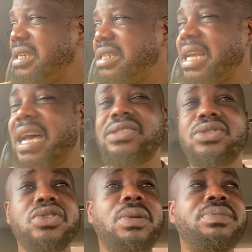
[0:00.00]
that has
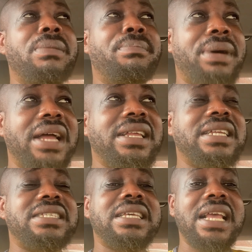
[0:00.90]
done something bad and
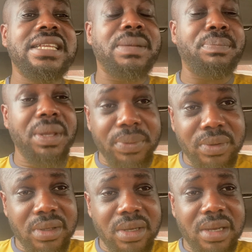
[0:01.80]
is against the
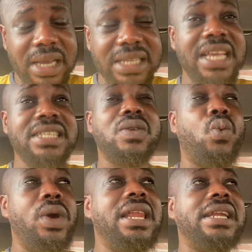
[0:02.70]
people, against the
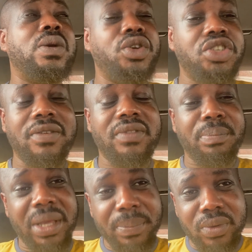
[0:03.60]
will and the wishes of the
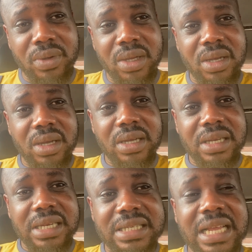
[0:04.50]
people,
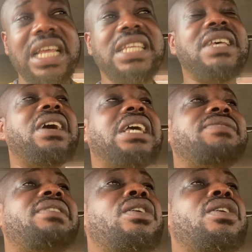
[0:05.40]
that has ever